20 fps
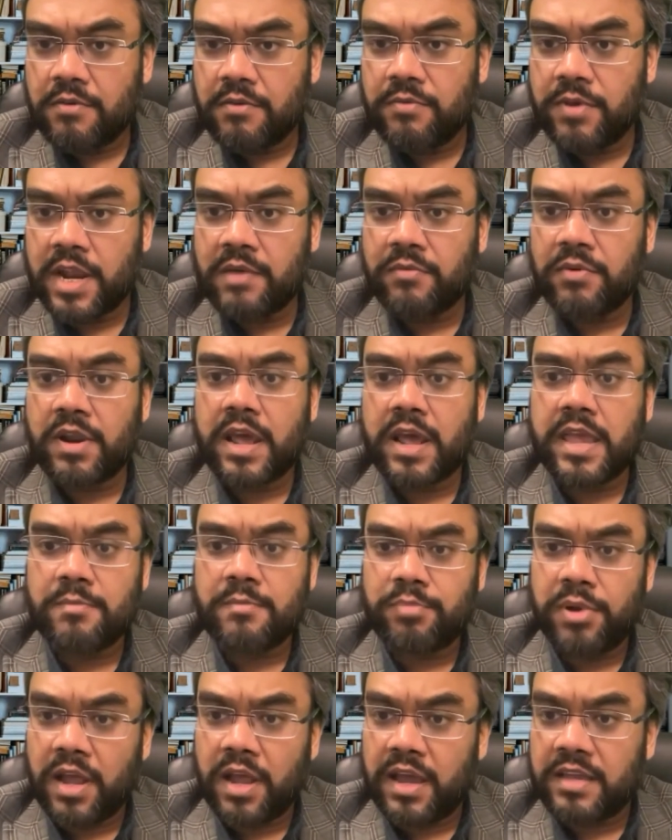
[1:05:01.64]
Whenever I
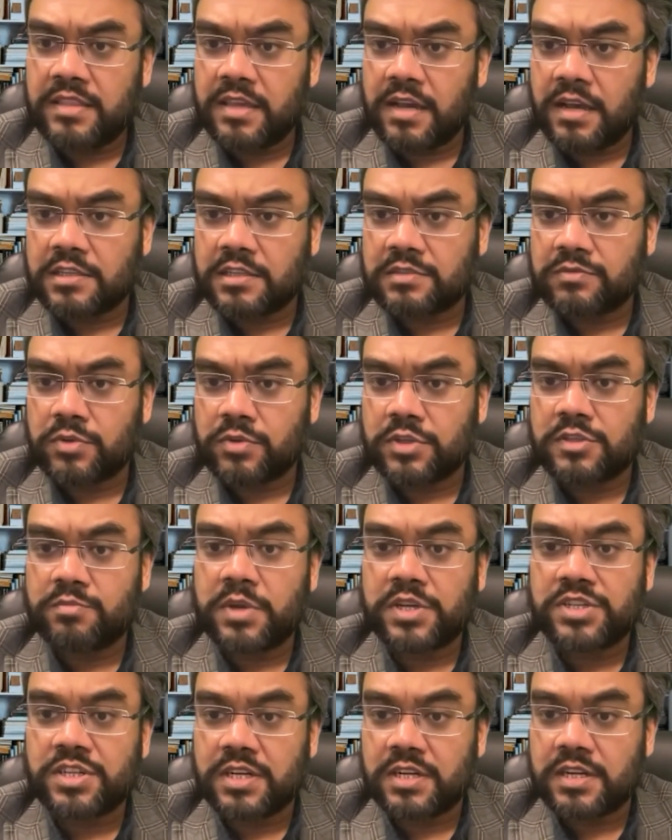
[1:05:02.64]
apply, they ask for a
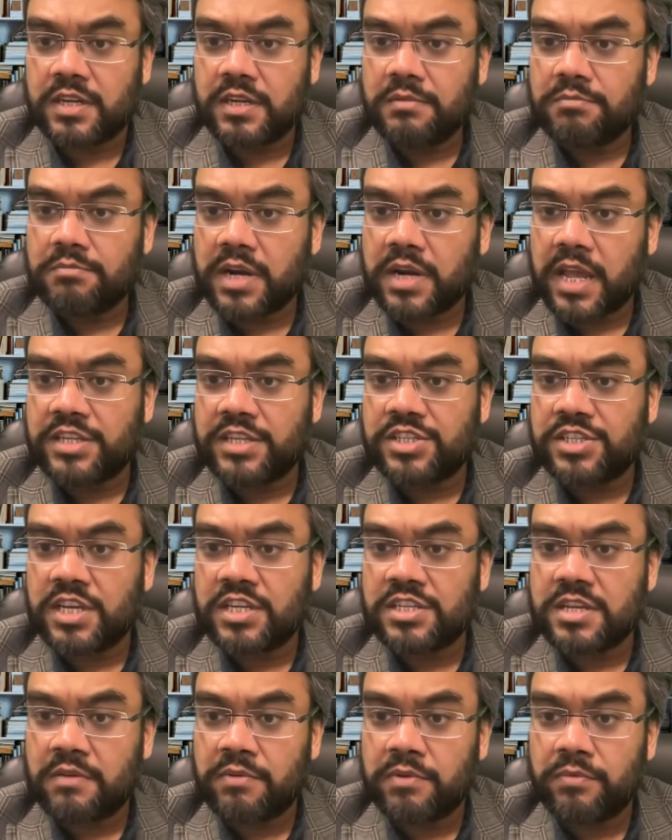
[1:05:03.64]
specialty, but I
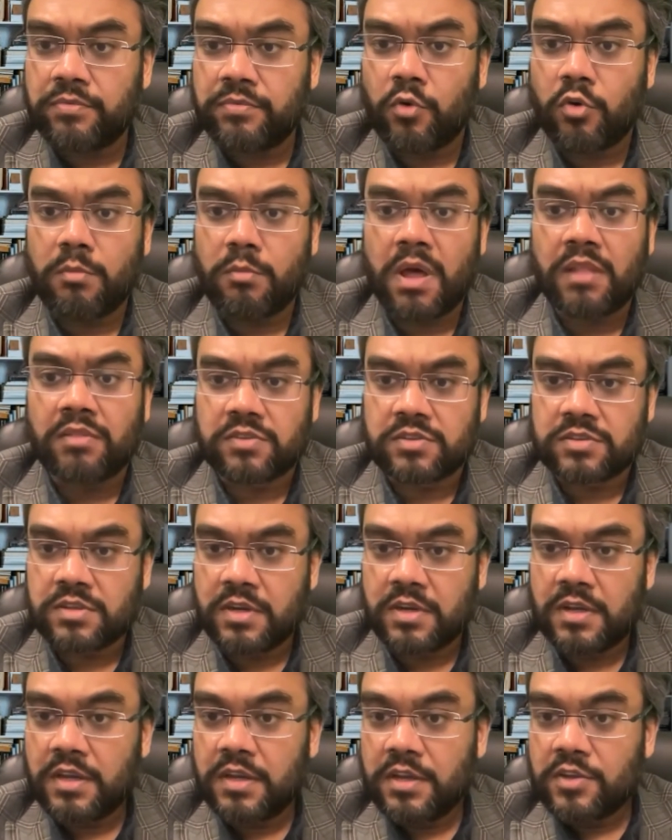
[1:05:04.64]
change every 4 months.
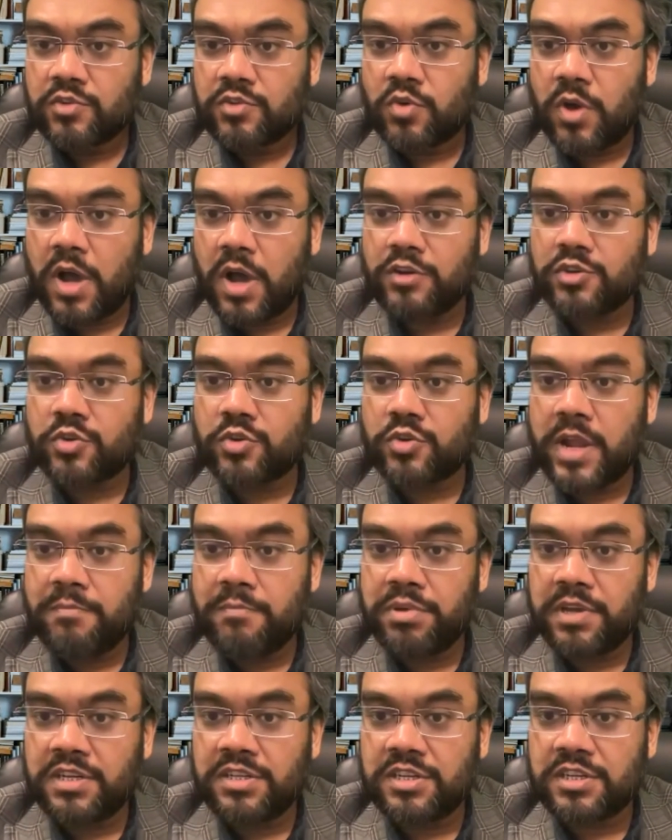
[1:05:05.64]
So how should I
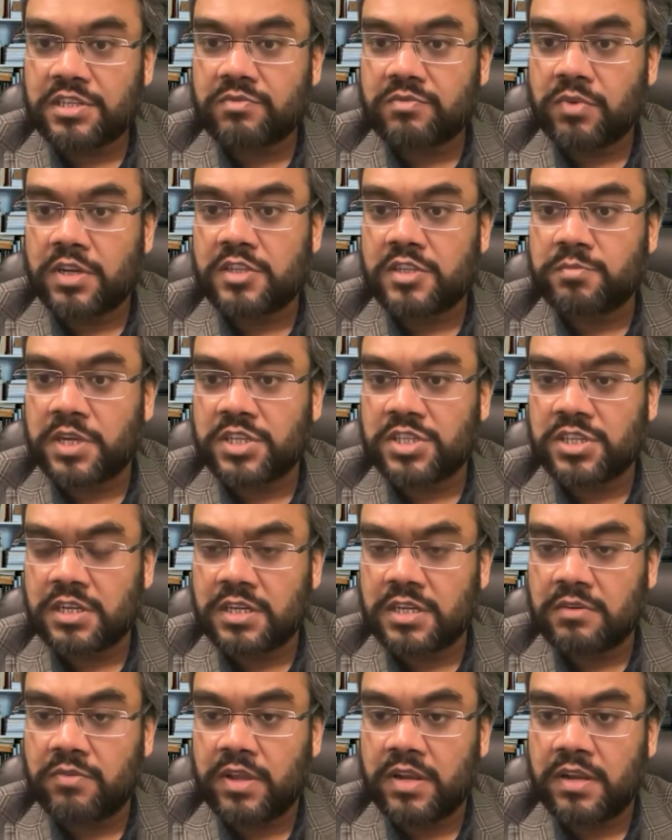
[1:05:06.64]
pick just one
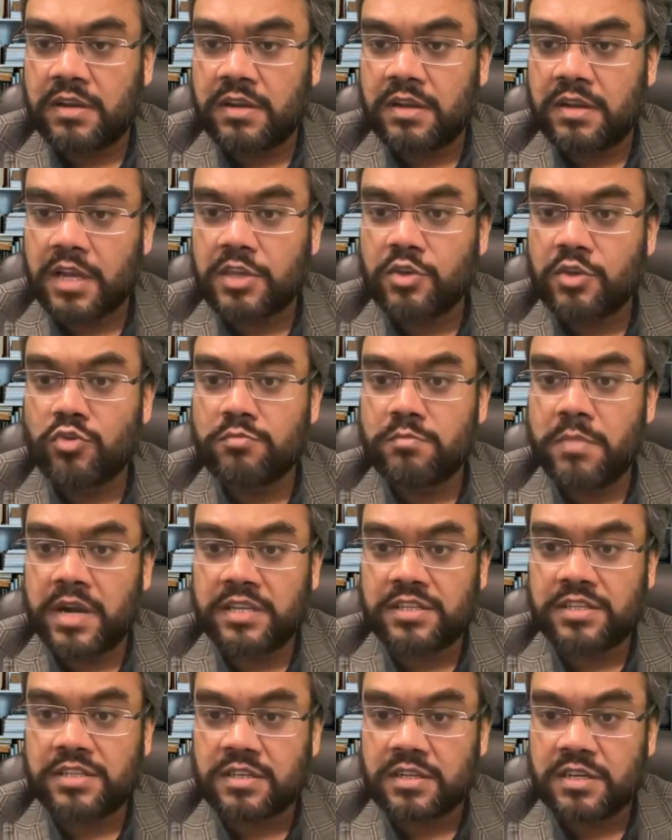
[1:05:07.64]
specialty when acute
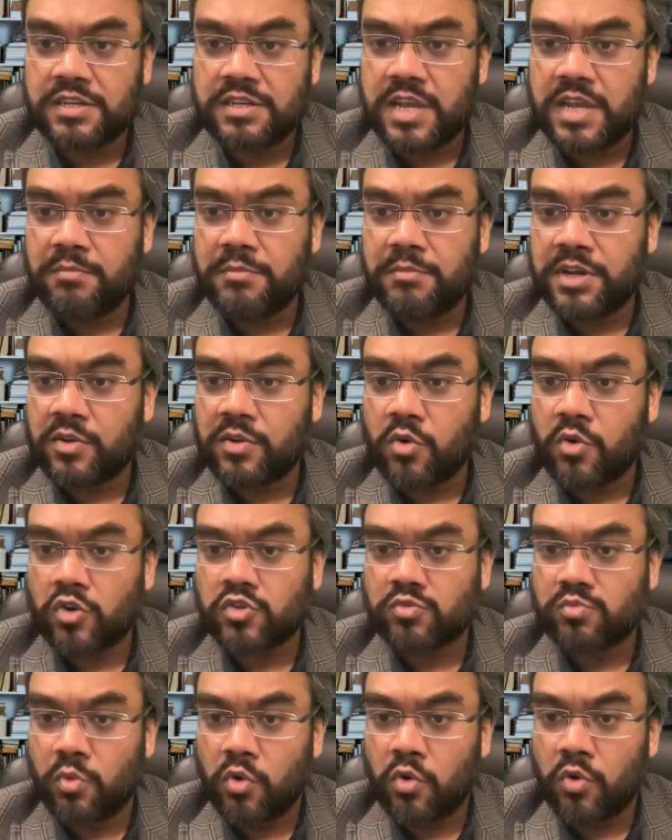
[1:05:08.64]
medicine indemnity
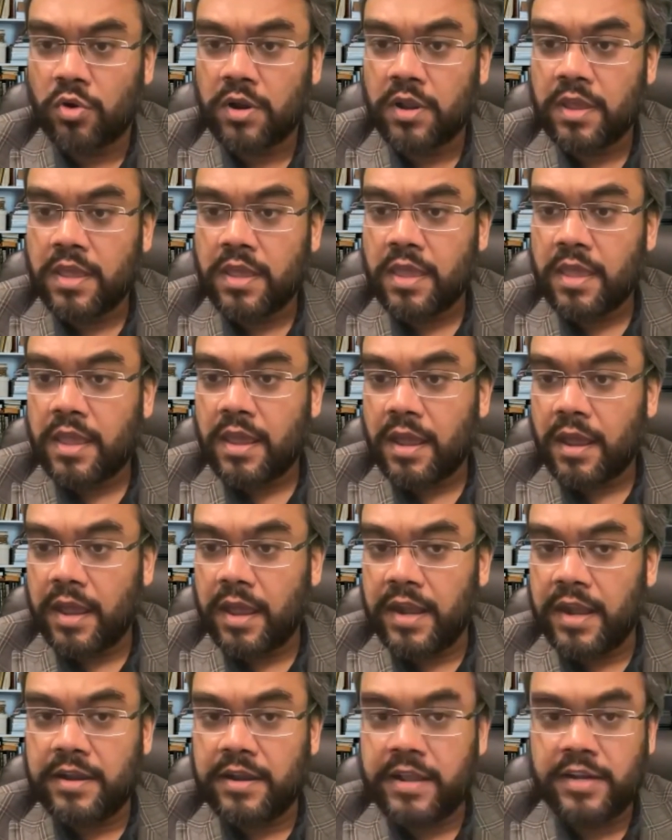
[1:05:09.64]
costs more
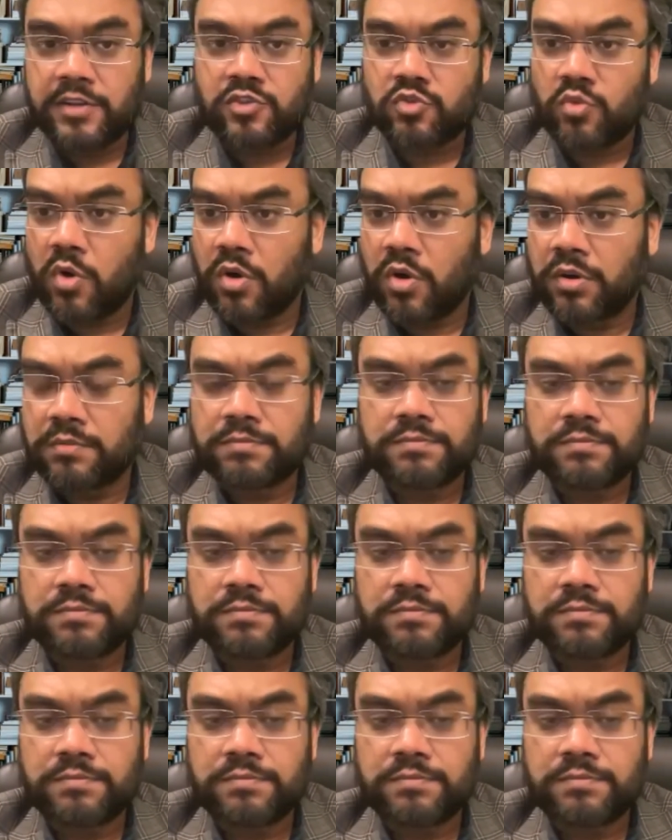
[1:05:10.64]
and so on?